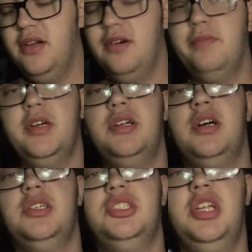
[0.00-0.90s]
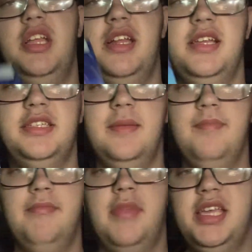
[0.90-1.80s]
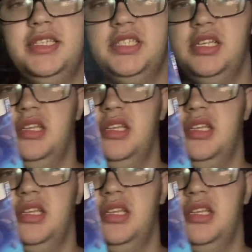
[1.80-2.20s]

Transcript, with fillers: oh my gosh, it is amazing.